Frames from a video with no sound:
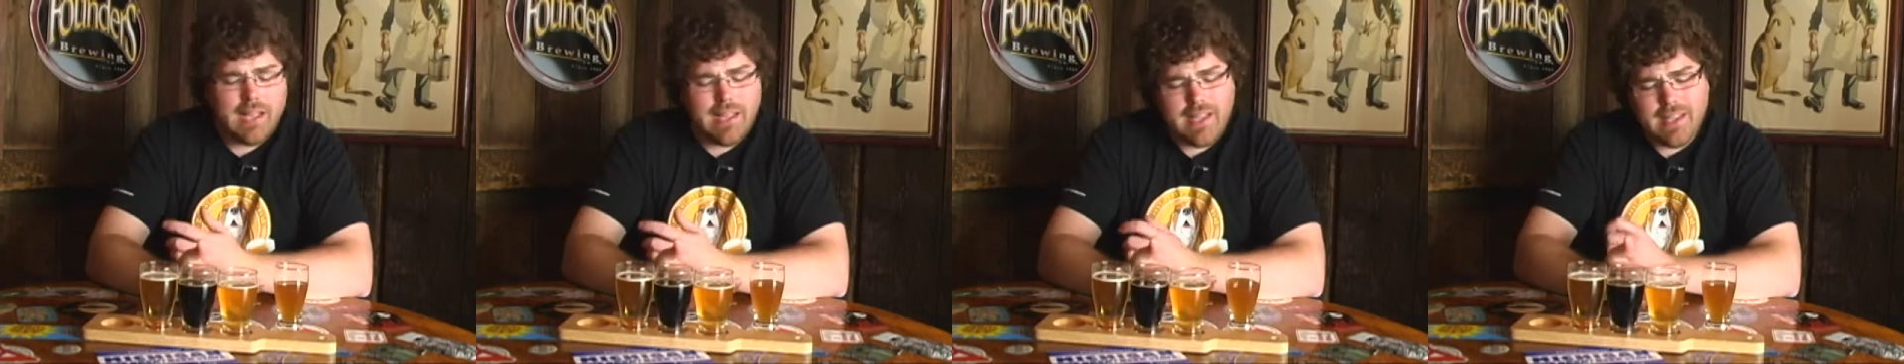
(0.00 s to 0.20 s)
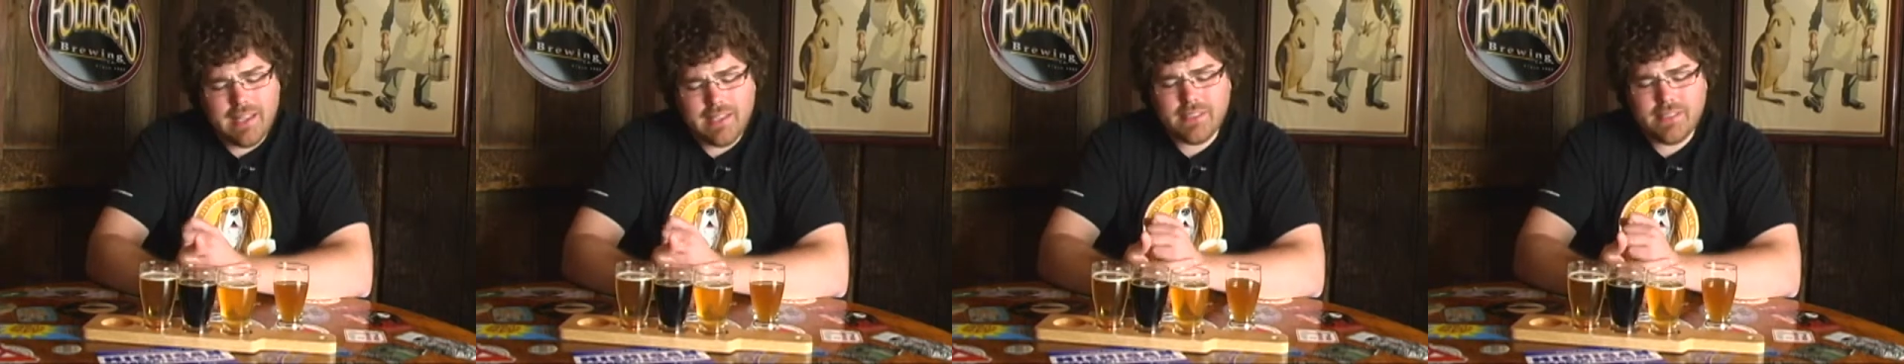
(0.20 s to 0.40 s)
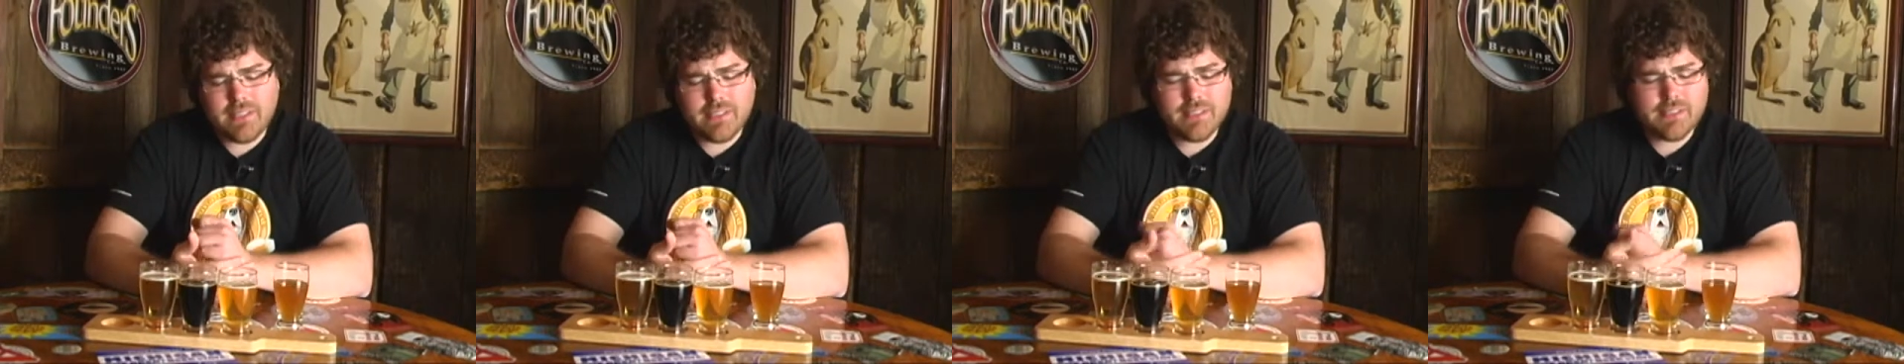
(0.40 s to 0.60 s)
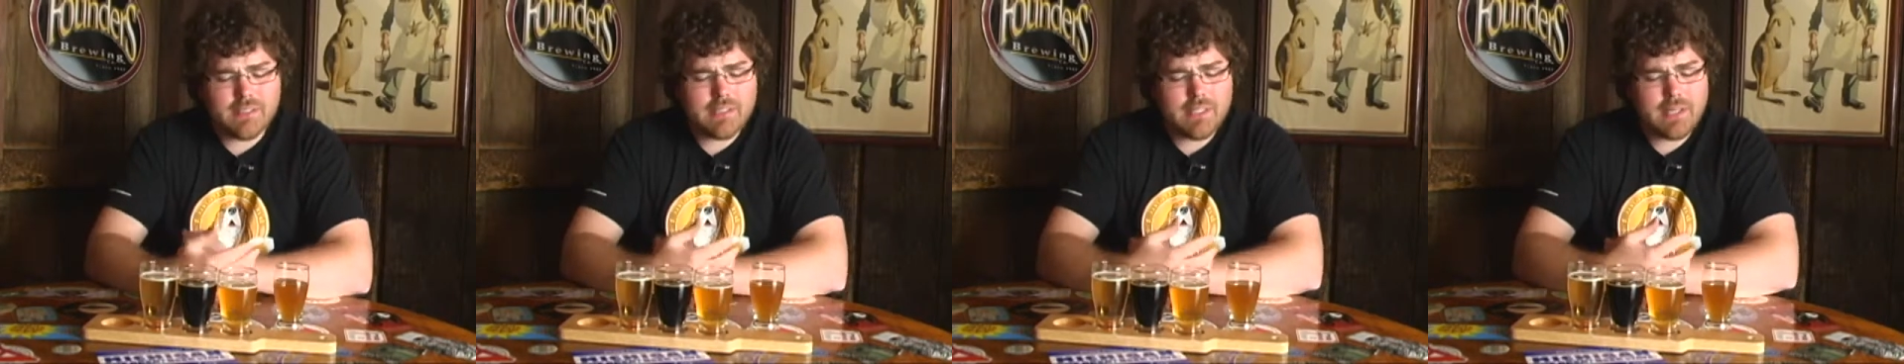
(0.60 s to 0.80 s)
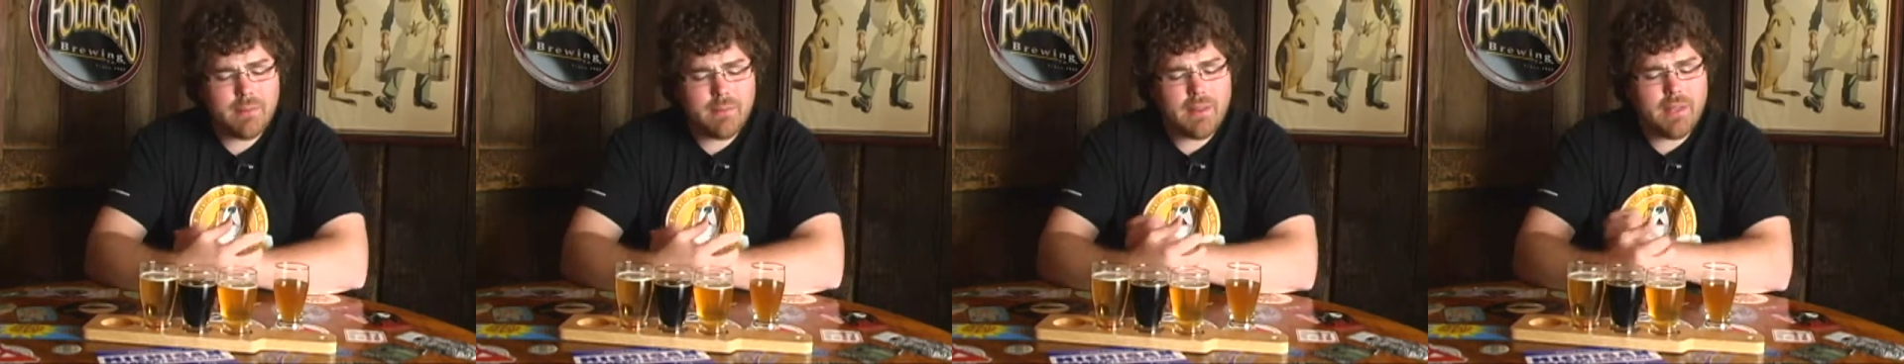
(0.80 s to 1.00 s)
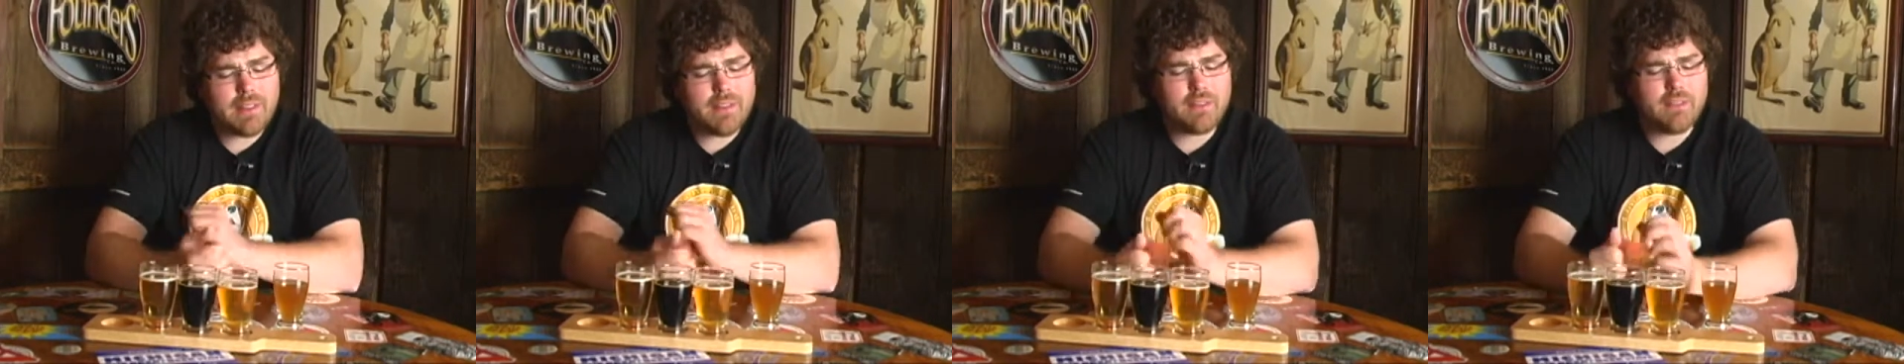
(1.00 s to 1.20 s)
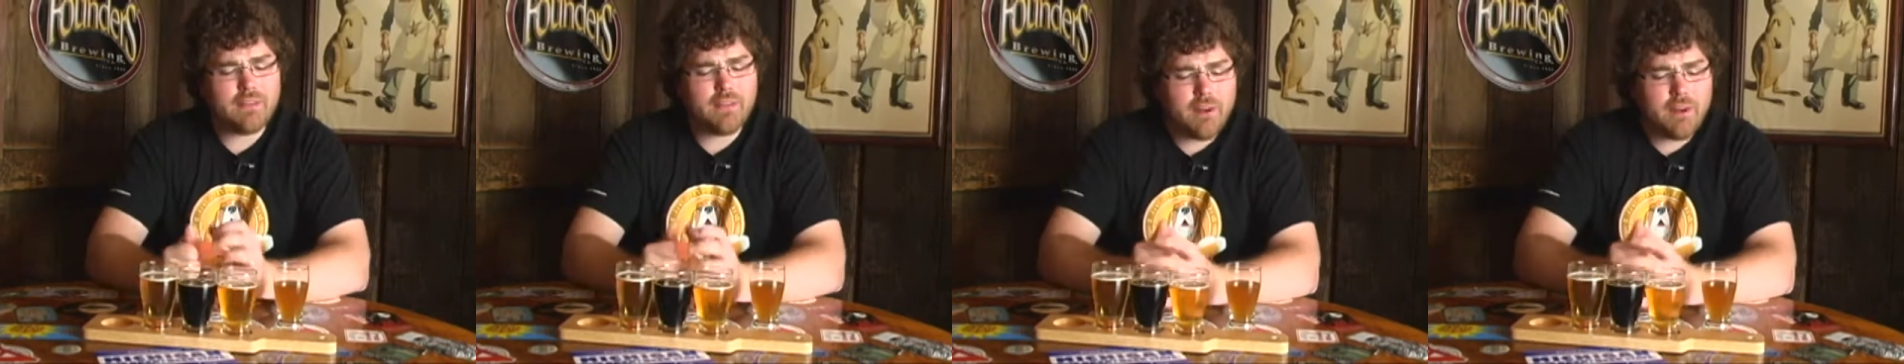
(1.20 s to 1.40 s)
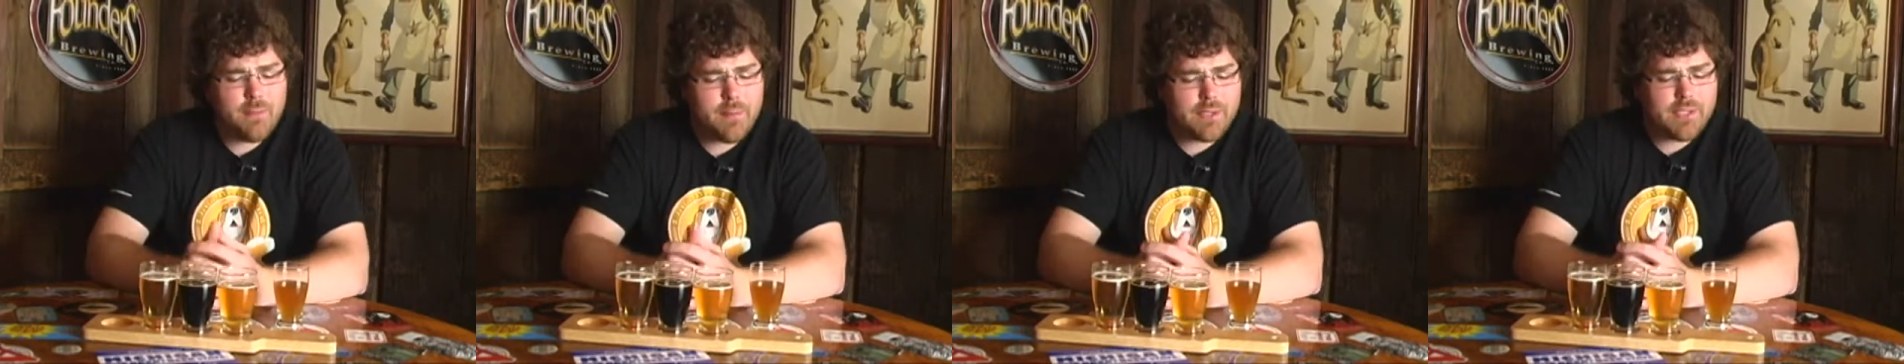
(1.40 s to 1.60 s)
it doesn't seem like there's
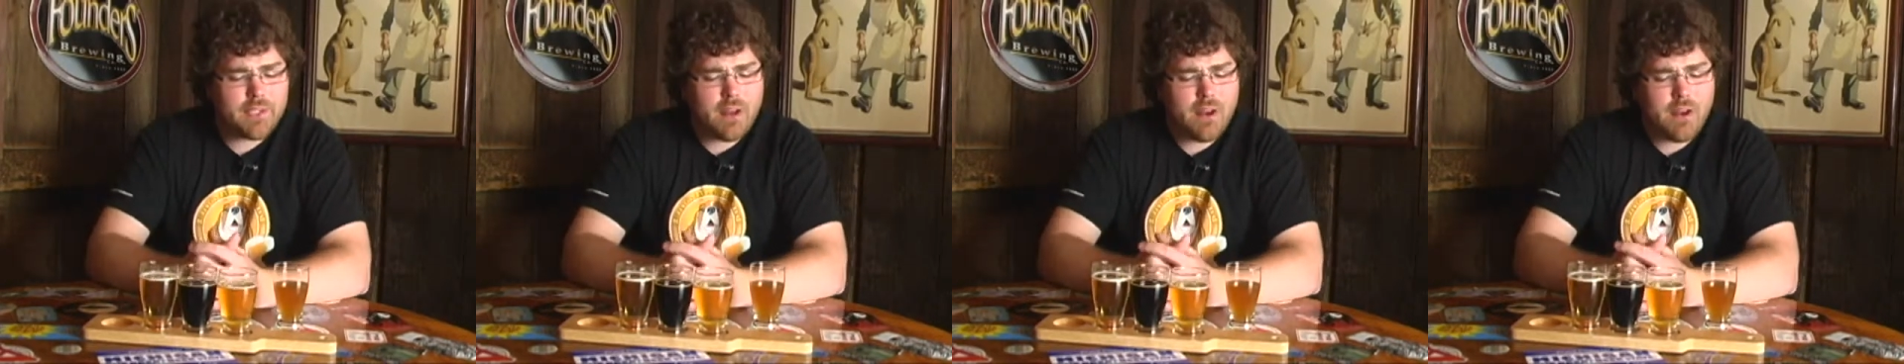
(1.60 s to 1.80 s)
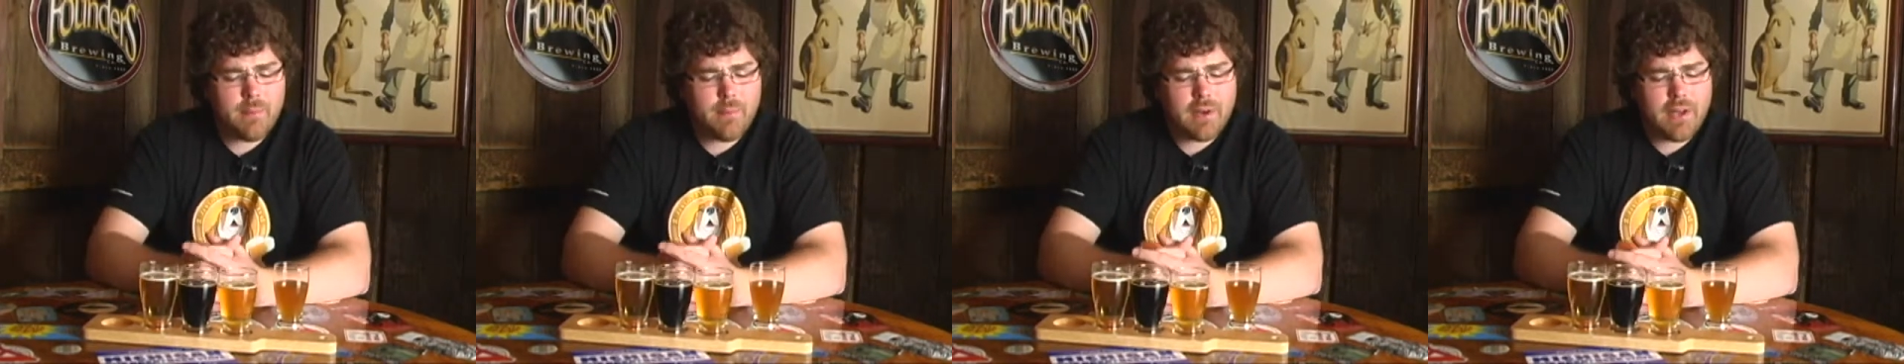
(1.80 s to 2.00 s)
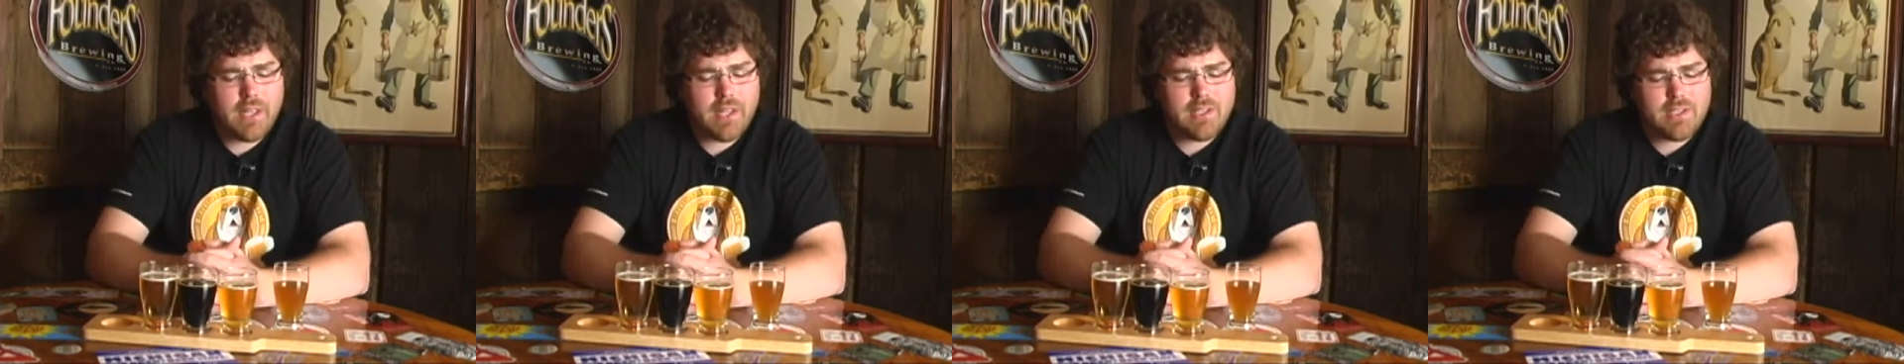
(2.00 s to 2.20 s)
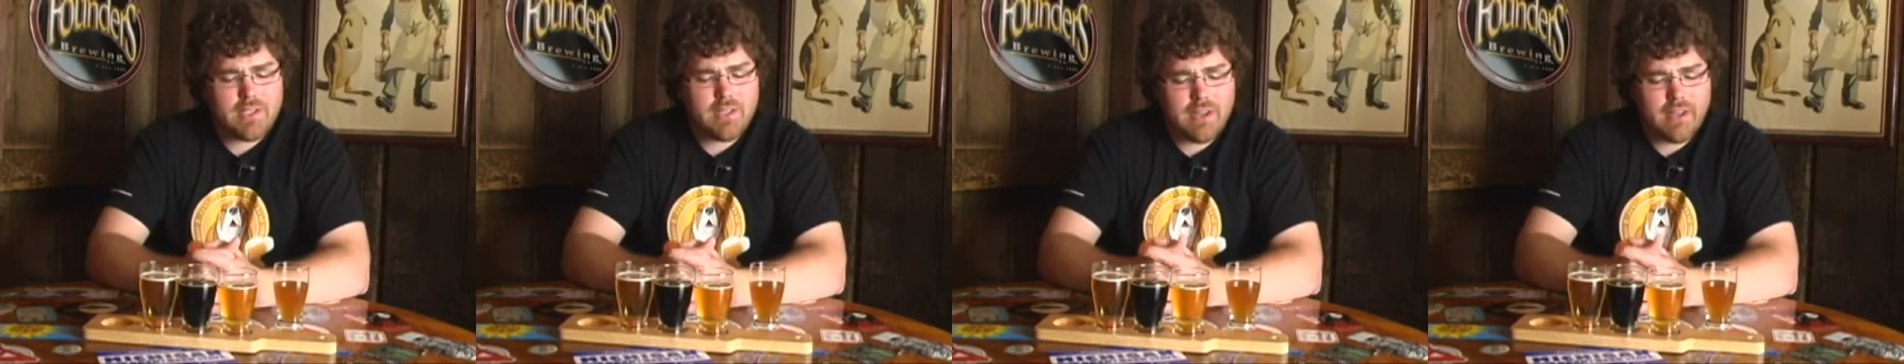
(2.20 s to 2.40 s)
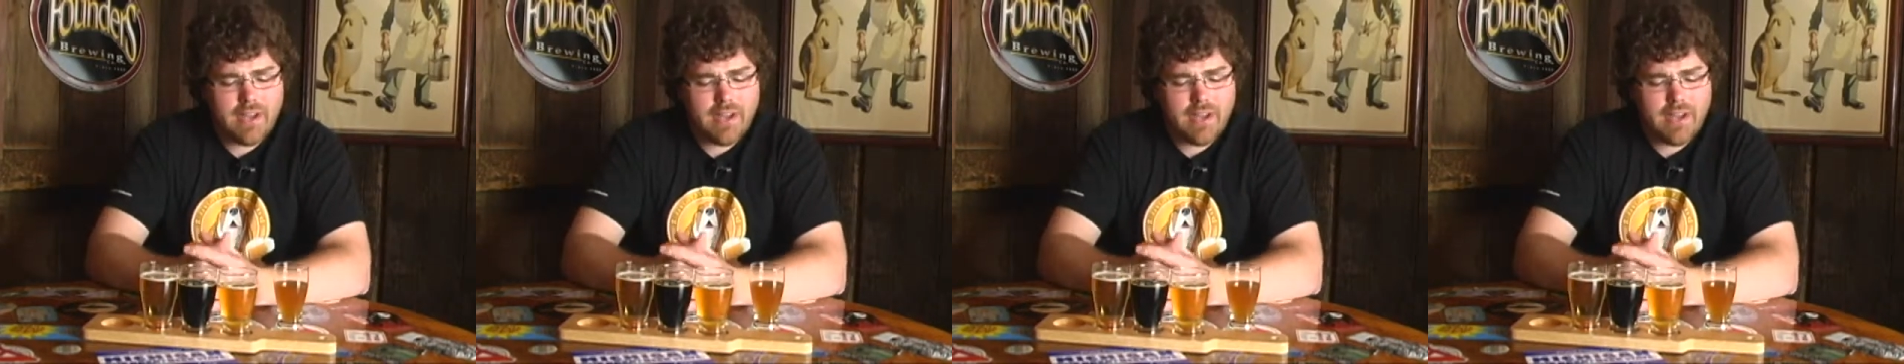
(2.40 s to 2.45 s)
very much carbonation,